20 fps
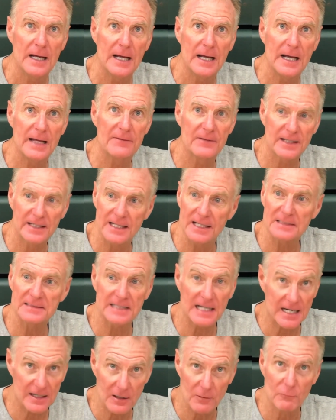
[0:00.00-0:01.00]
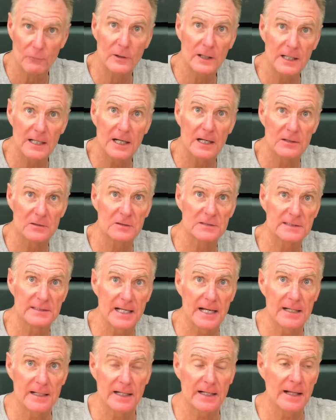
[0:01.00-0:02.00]
and the kids got to really
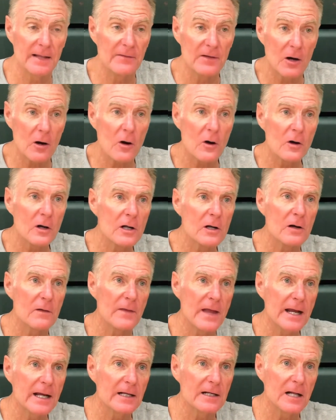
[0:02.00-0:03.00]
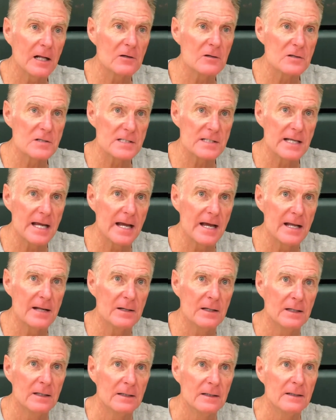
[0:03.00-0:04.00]
understand it. And the earlier they can
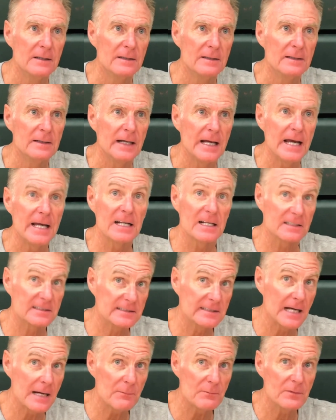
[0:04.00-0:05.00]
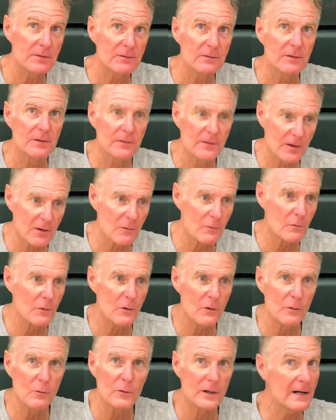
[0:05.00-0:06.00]
understand and accept their
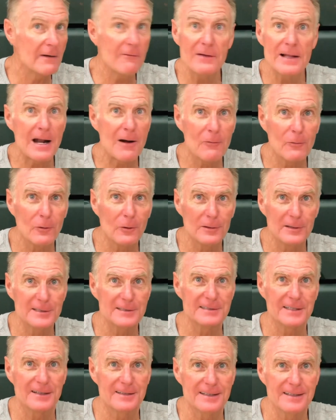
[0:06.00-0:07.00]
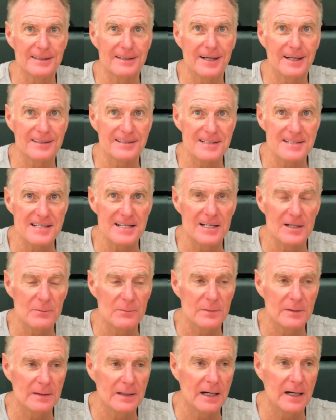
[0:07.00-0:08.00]
role, whatever that role is on the
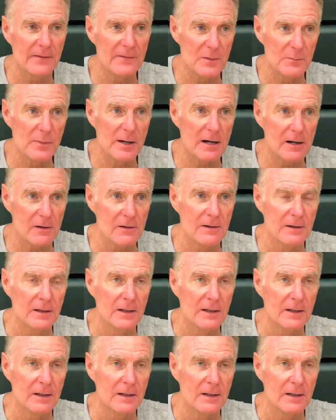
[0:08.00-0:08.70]
team, the better.